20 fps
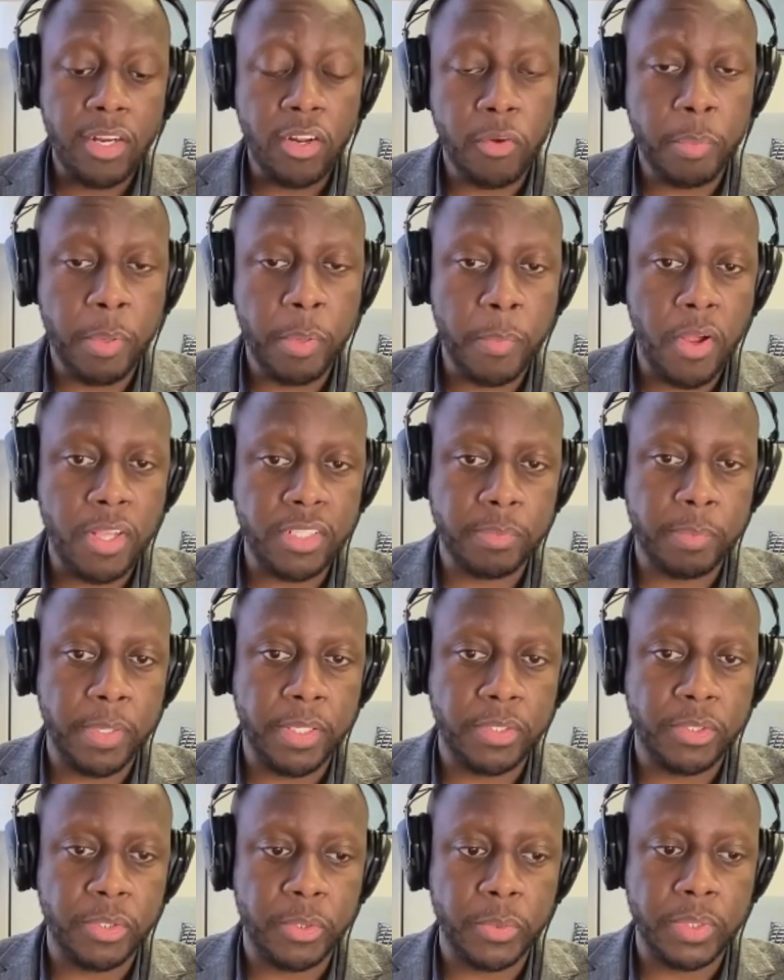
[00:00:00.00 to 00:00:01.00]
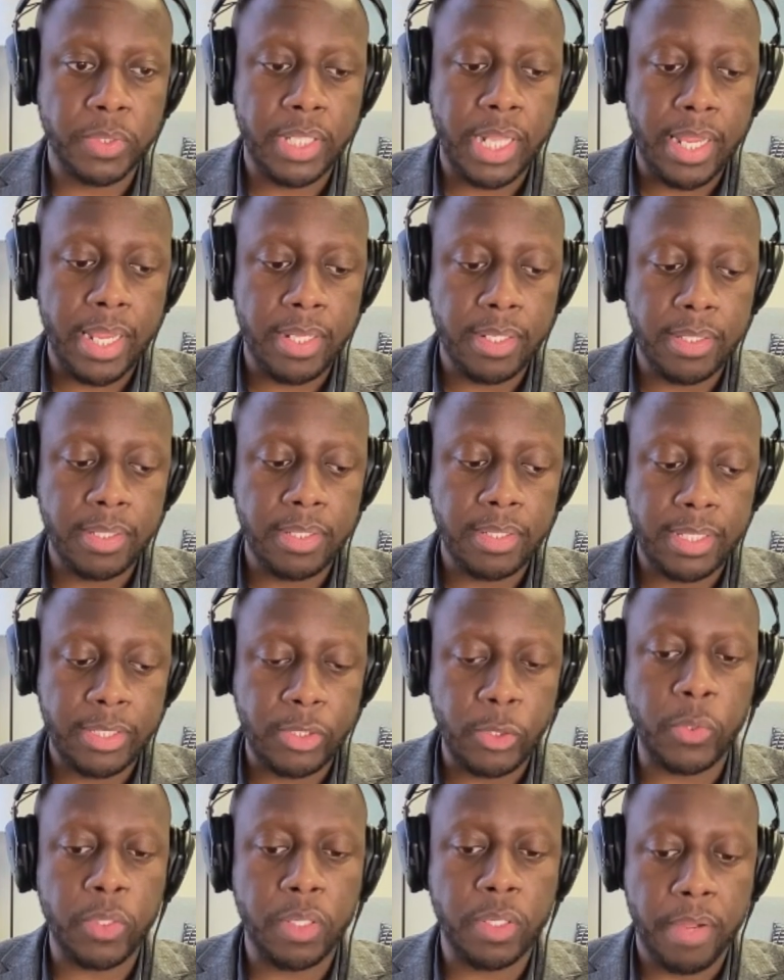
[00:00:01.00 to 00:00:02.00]
A lot of people I speak to, they
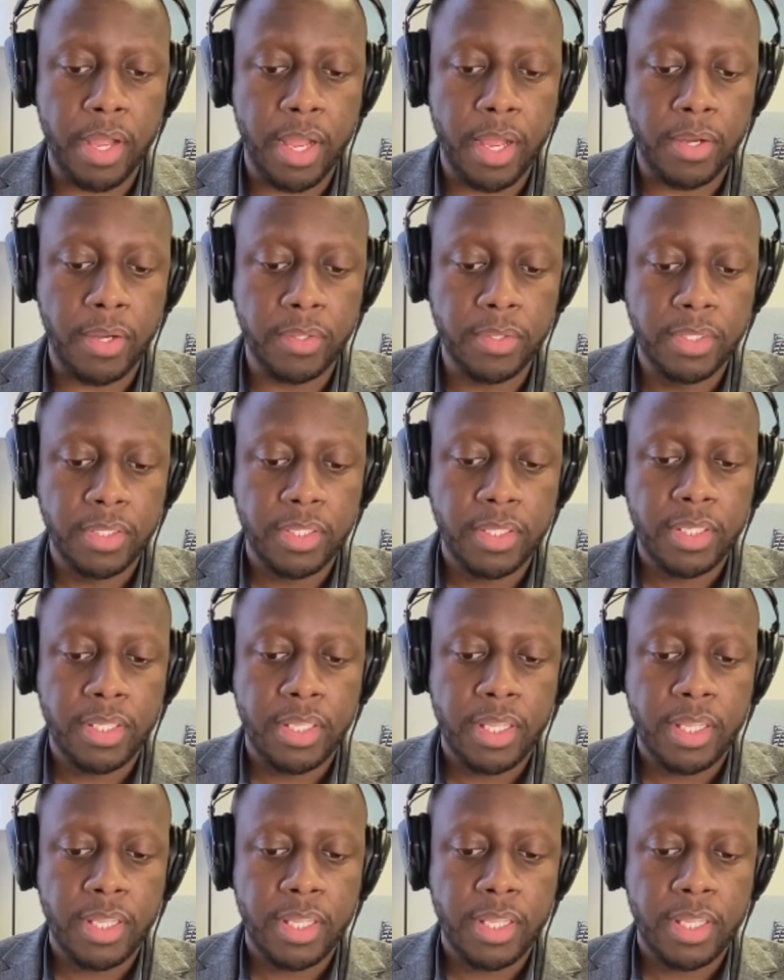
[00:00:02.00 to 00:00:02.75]
talk about